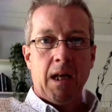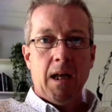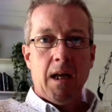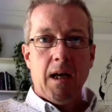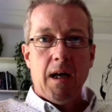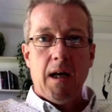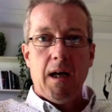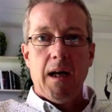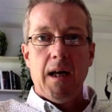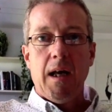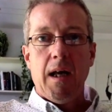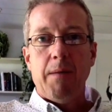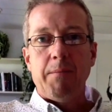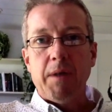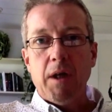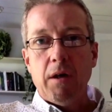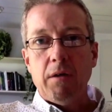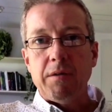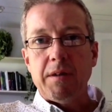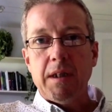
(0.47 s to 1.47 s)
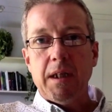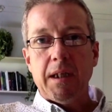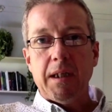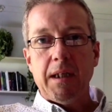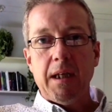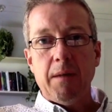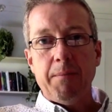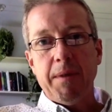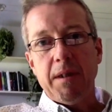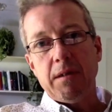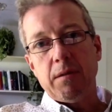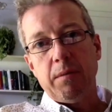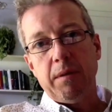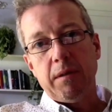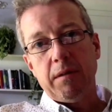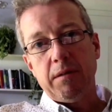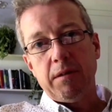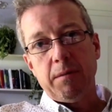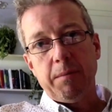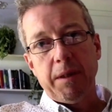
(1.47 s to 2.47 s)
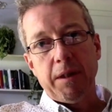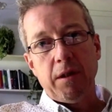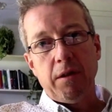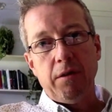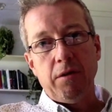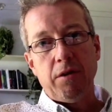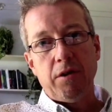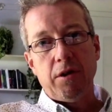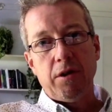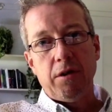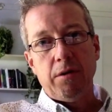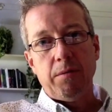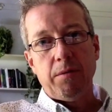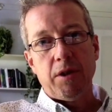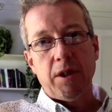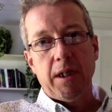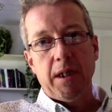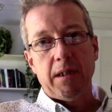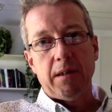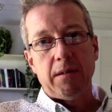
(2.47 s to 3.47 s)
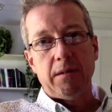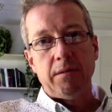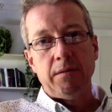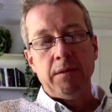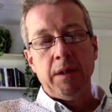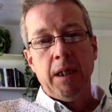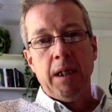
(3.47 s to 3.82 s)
Hi, I'm Noel Psychotherapist. Welcome to my YouTube channel.